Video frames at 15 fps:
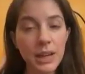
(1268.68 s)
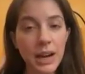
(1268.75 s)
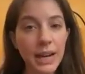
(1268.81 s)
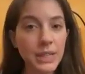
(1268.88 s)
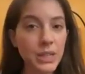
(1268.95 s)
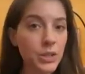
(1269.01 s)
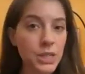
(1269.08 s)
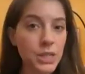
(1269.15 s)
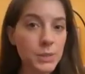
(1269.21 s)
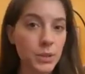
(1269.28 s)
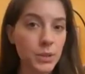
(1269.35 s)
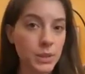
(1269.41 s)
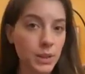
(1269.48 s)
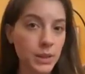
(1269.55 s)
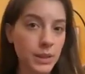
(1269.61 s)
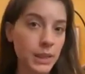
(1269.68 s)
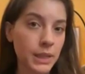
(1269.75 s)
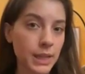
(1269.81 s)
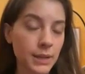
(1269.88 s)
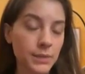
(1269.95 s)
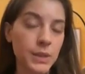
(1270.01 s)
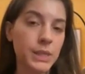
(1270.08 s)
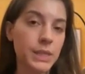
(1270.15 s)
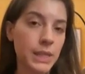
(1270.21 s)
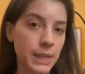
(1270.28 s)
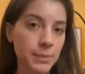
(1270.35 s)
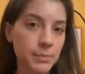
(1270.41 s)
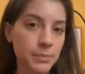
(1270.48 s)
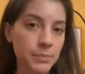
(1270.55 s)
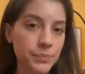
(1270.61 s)
I know you're supposed to clean it every
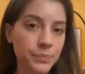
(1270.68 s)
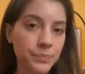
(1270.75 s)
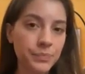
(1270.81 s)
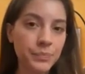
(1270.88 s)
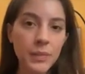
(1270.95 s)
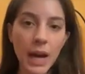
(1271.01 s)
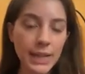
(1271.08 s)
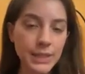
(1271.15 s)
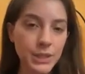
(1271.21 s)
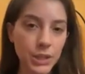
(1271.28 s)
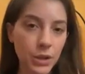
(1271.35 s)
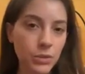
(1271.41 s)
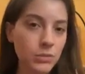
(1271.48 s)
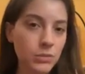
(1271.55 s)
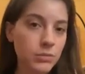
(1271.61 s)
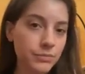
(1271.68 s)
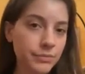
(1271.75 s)
time. I don't.